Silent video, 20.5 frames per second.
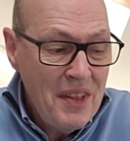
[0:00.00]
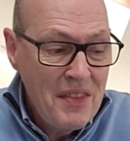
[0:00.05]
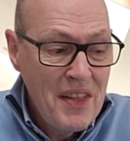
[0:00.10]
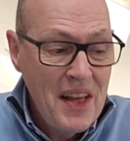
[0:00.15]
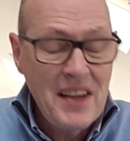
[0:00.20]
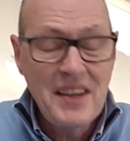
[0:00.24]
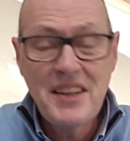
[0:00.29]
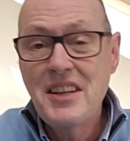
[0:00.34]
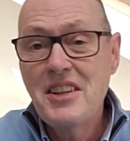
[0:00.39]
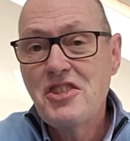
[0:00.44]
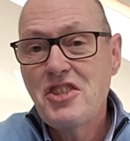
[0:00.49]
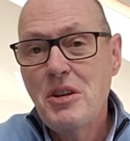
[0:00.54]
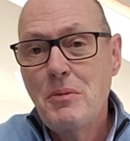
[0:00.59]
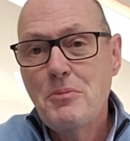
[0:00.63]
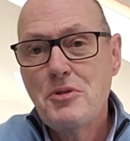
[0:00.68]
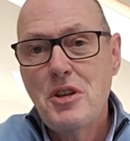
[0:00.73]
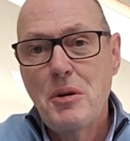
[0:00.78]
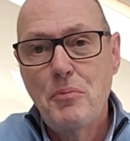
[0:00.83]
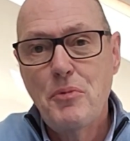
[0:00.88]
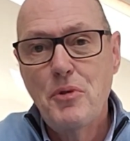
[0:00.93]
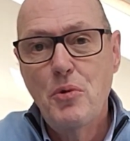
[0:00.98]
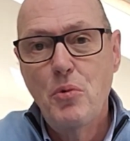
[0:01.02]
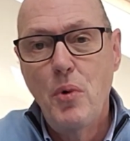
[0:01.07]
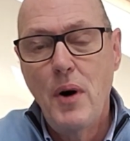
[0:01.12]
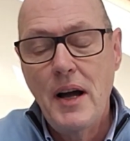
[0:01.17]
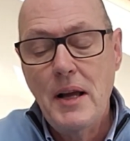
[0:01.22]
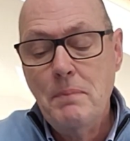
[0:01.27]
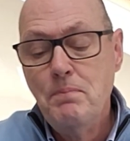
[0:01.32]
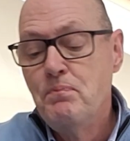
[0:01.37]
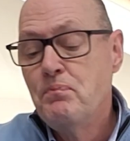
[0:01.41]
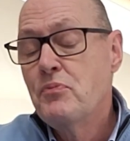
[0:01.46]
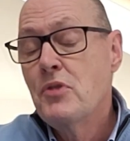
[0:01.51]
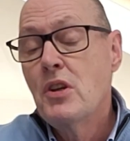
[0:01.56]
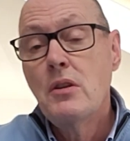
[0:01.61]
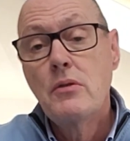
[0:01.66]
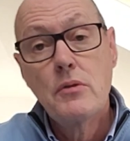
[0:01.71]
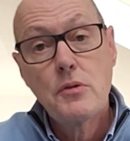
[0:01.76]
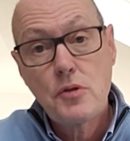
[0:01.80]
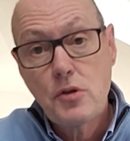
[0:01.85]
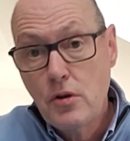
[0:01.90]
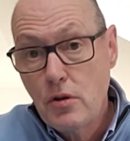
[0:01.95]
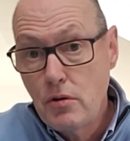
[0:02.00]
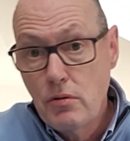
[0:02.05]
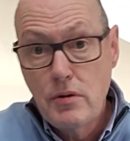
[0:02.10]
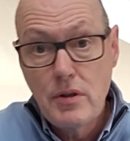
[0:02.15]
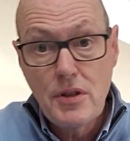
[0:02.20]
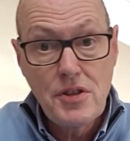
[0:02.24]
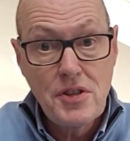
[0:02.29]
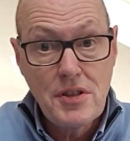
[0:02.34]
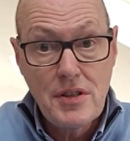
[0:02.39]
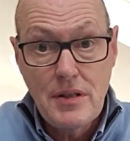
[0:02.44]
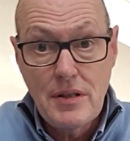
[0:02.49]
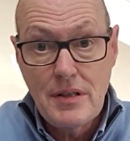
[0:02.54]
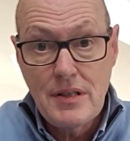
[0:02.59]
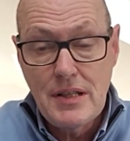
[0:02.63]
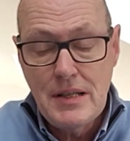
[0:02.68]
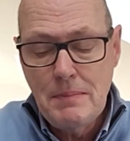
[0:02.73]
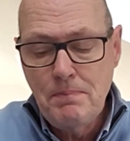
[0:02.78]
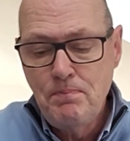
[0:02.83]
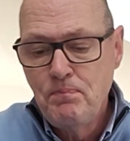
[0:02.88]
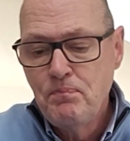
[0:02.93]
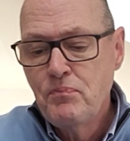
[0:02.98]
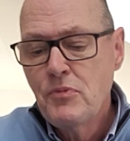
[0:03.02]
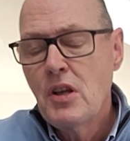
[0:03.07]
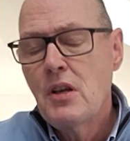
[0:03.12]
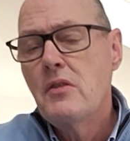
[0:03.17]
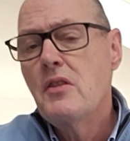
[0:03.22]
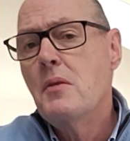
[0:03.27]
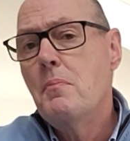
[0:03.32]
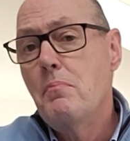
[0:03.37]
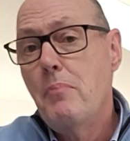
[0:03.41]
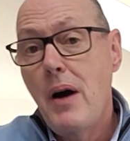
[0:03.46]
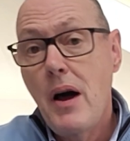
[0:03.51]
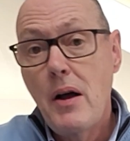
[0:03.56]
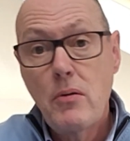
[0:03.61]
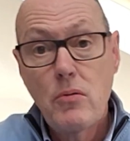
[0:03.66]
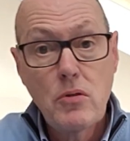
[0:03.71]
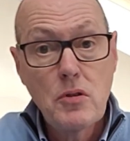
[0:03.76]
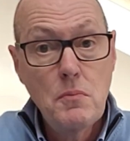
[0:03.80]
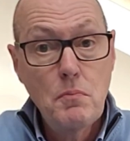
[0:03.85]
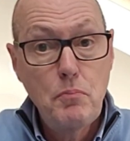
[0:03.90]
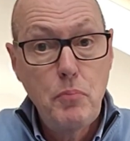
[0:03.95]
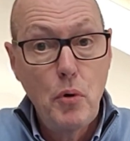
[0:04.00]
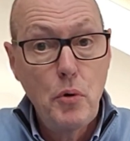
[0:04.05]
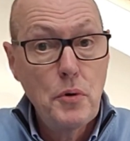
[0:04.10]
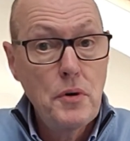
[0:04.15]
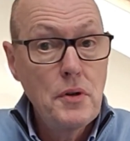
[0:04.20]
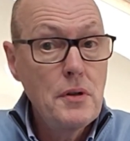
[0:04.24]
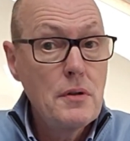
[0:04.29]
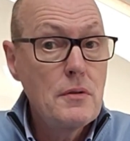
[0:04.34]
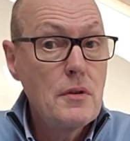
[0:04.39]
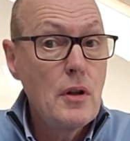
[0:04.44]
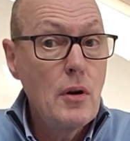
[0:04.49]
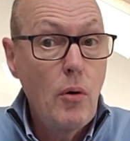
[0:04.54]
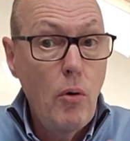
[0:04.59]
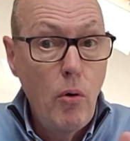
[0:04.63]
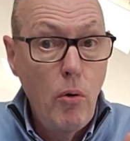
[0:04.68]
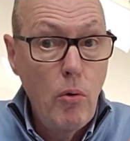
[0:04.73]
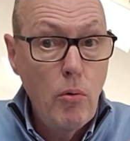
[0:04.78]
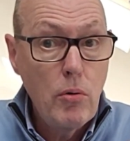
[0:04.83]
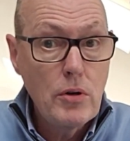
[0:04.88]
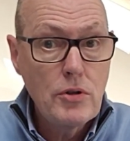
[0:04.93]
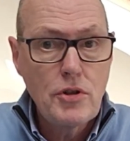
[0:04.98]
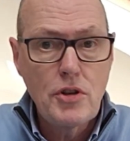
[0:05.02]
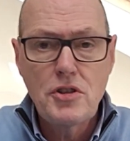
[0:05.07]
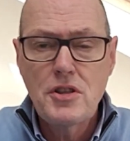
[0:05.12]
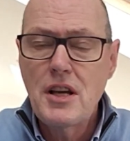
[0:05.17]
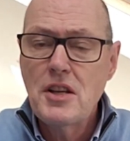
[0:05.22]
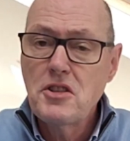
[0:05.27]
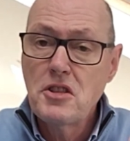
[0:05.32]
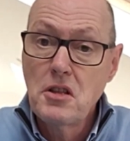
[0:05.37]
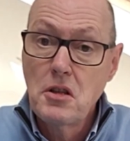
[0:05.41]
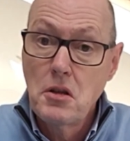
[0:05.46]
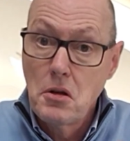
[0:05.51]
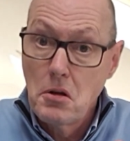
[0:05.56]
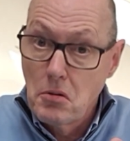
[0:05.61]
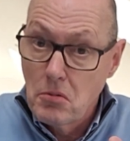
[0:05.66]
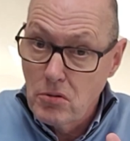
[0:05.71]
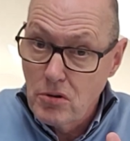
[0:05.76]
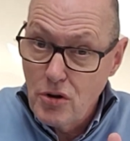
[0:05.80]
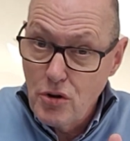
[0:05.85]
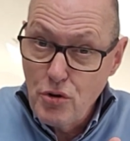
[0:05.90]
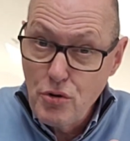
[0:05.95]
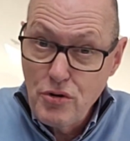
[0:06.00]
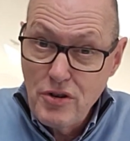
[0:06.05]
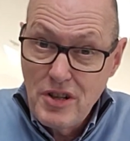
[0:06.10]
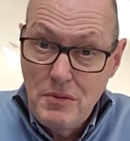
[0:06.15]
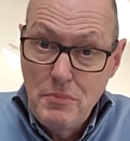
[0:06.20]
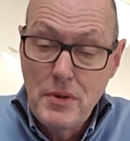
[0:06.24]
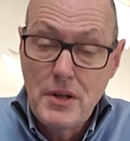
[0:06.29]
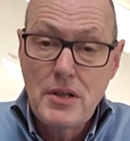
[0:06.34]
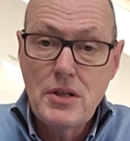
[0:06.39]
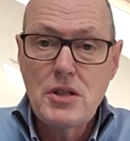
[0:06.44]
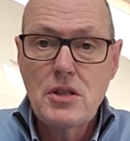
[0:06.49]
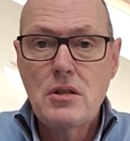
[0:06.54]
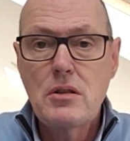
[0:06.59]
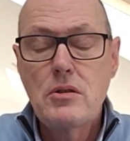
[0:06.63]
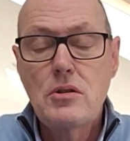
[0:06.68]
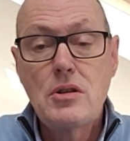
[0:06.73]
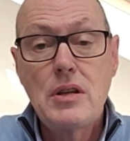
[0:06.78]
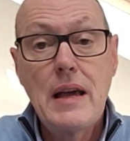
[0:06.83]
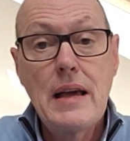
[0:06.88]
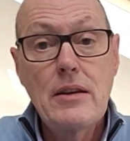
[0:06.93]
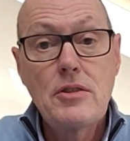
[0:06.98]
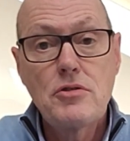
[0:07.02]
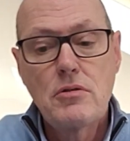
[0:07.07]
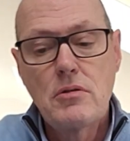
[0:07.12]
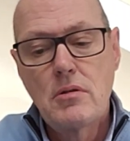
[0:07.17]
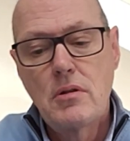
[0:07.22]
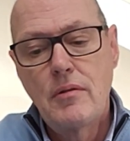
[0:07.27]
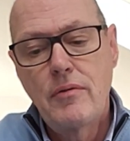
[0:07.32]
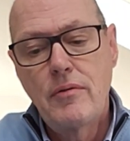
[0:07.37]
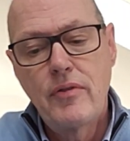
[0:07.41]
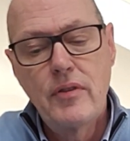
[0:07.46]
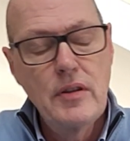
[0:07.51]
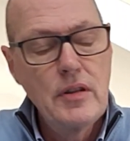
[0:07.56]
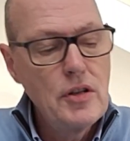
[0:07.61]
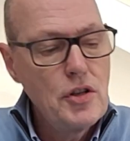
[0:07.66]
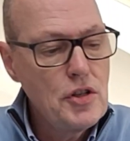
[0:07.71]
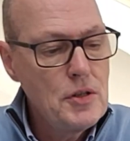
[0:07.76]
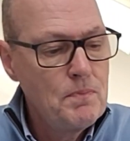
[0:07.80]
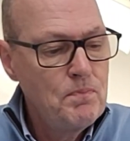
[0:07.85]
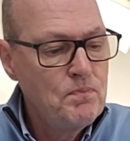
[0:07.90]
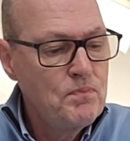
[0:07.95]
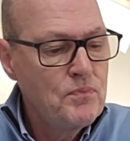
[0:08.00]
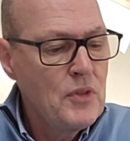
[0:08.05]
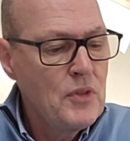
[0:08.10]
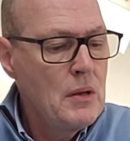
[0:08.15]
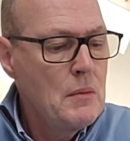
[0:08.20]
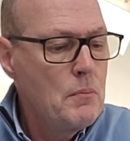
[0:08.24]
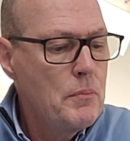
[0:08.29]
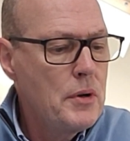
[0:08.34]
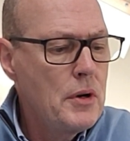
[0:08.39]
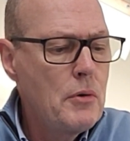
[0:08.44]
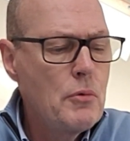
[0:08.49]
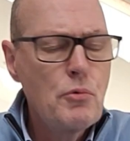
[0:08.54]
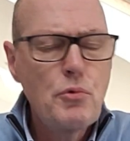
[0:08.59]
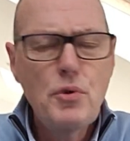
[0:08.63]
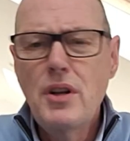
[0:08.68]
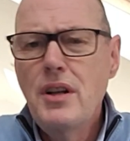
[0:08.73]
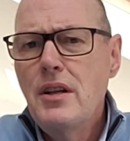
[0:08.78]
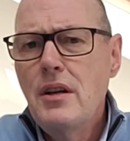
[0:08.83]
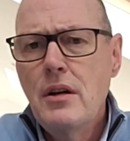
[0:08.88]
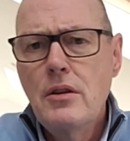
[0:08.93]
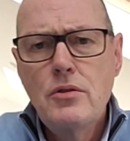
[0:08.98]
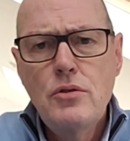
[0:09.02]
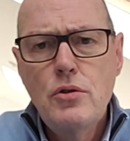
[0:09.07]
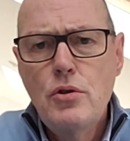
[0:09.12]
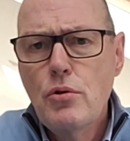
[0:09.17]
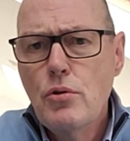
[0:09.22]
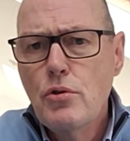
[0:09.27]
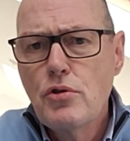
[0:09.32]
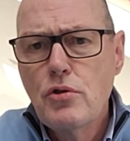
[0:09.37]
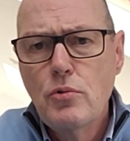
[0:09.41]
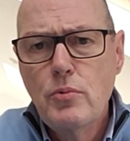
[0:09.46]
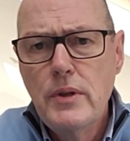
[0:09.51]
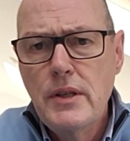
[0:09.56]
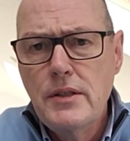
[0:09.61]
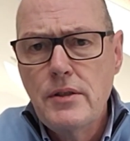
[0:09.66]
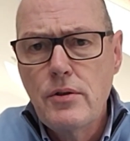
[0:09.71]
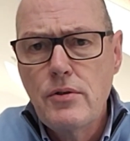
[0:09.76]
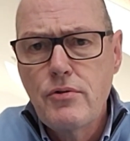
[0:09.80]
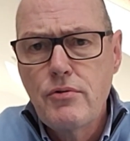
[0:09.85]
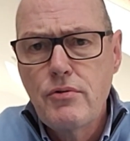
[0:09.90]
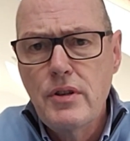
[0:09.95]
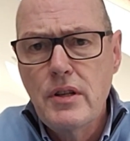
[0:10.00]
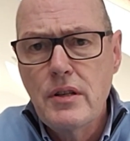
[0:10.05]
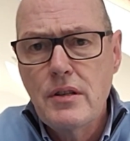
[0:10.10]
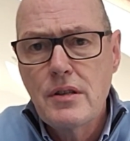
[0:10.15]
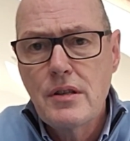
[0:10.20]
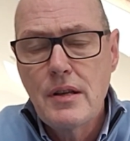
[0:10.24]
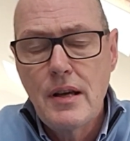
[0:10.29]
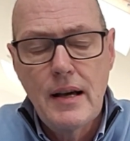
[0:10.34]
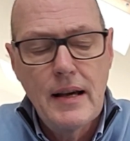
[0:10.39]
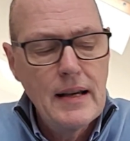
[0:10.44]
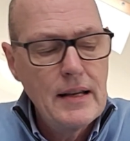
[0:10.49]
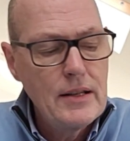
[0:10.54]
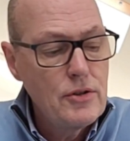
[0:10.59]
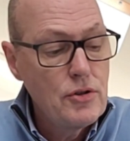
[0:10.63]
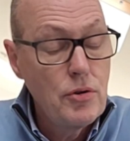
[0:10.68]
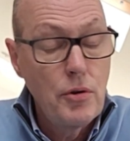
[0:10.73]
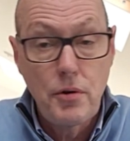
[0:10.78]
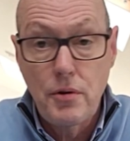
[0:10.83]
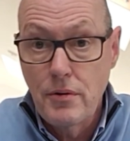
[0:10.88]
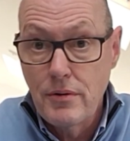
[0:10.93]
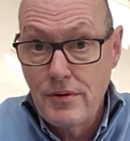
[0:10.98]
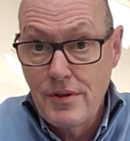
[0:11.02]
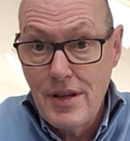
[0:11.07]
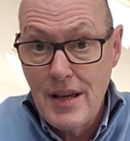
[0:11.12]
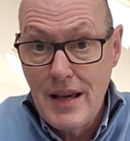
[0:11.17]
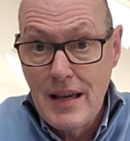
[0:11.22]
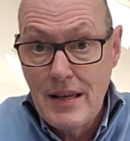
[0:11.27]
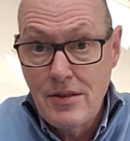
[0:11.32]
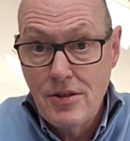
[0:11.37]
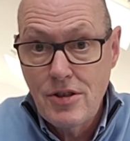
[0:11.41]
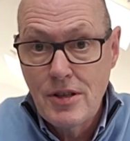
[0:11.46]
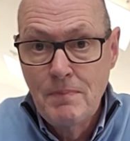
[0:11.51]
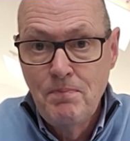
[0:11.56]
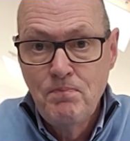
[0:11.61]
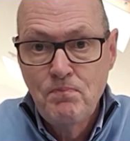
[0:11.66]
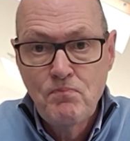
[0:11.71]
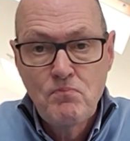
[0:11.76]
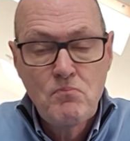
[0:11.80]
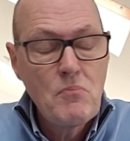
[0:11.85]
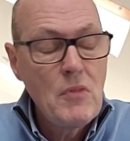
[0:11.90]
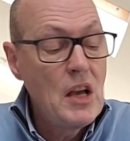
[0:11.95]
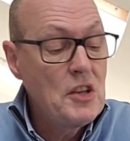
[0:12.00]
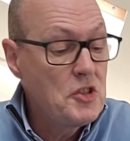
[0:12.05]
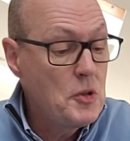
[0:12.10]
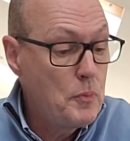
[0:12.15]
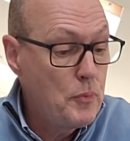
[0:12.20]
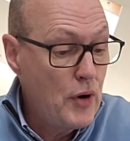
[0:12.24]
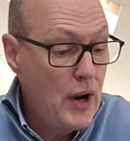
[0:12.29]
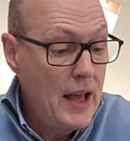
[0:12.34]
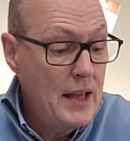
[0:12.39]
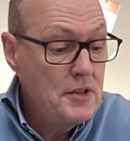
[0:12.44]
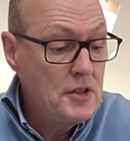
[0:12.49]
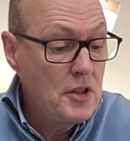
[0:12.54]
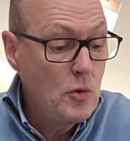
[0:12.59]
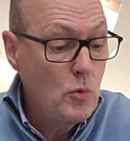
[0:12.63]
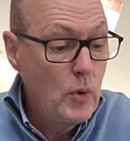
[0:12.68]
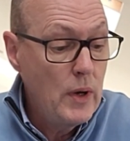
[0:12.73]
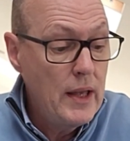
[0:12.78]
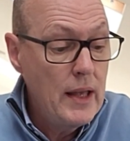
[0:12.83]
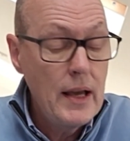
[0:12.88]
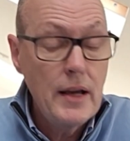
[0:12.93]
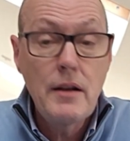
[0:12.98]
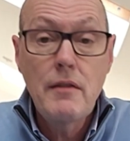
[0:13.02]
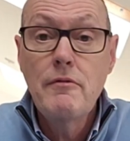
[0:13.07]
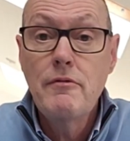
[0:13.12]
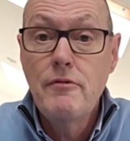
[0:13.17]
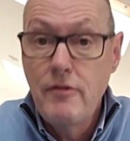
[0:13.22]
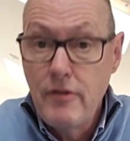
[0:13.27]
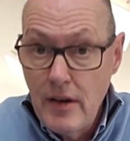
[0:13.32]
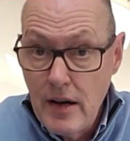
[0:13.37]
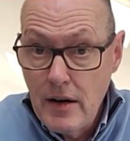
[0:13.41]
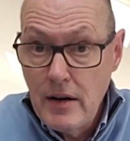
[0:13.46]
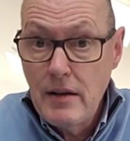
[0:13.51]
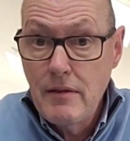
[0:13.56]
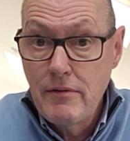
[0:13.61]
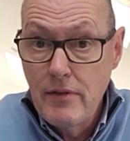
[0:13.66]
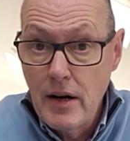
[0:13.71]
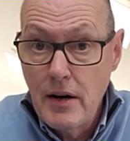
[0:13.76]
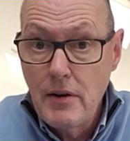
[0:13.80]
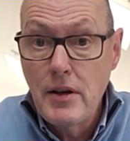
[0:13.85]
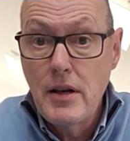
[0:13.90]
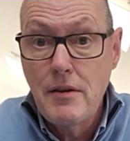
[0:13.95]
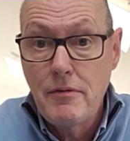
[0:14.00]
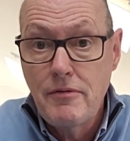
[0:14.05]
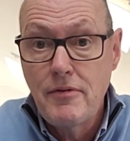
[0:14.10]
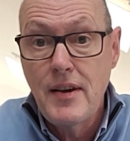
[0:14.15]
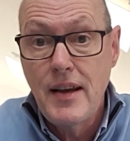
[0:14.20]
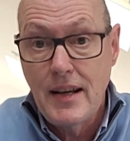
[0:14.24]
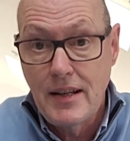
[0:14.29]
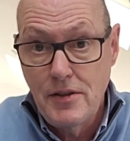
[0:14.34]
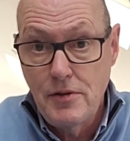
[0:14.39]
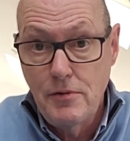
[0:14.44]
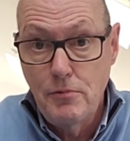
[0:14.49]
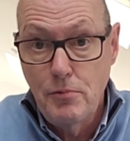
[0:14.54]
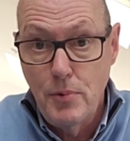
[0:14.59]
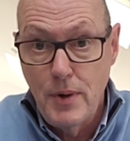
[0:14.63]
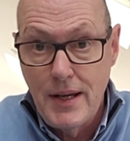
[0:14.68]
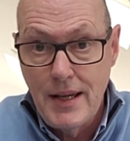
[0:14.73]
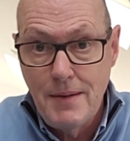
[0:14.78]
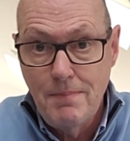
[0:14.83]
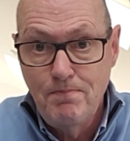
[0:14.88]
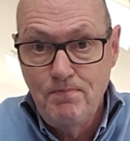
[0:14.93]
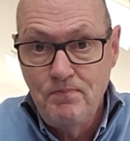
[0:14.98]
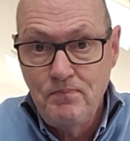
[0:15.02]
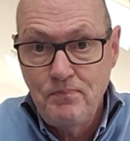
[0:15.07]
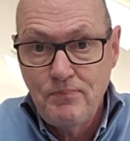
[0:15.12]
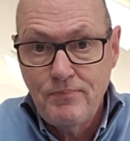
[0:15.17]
That kind of sums up the wine. There's good acidity. The barrel component, the oak, just adds a little creaminess to the texture and the finish. But a really unusual way to treat Torrontés. A surprising way and a very, very effective way.